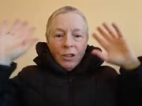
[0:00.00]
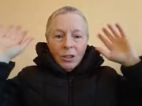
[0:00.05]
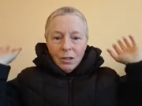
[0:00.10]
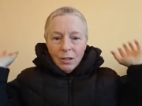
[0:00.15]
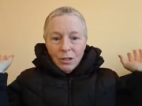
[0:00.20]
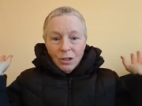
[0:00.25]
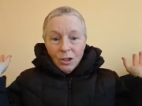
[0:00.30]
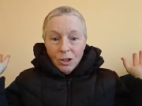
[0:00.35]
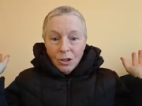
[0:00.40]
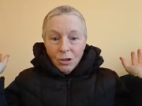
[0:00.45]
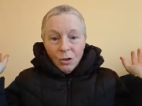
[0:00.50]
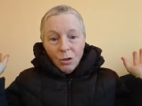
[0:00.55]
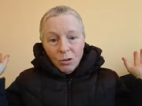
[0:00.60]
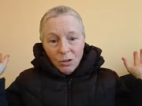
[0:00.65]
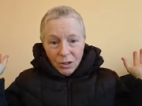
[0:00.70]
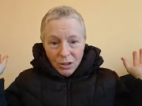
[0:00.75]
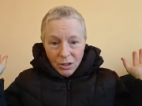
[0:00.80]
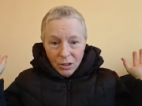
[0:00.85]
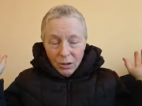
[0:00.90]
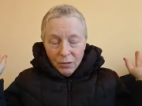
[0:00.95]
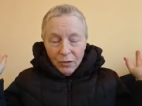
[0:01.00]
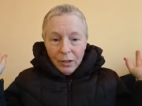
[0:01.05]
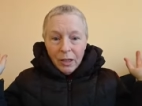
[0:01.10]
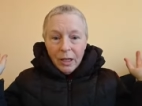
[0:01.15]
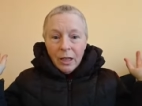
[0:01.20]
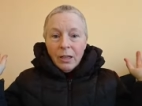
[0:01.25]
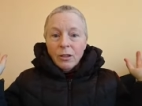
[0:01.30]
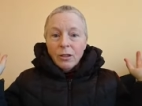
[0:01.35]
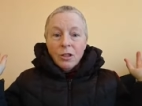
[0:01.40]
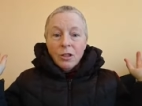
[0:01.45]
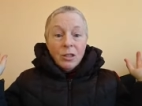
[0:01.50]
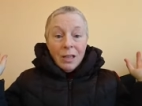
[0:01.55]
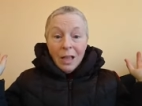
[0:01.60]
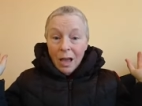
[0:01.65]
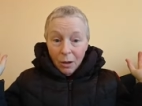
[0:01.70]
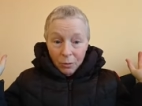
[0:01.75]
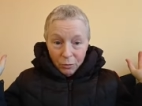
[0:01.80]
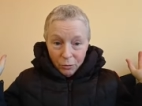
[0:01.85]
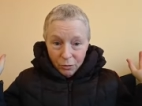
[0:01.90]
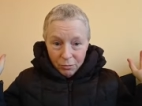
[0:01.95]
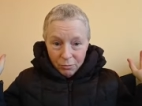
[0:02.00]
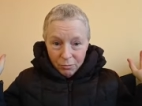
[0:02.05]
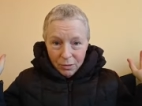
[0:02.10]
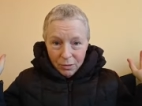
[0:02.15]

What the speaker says: She knocks herself on the head, and she's out.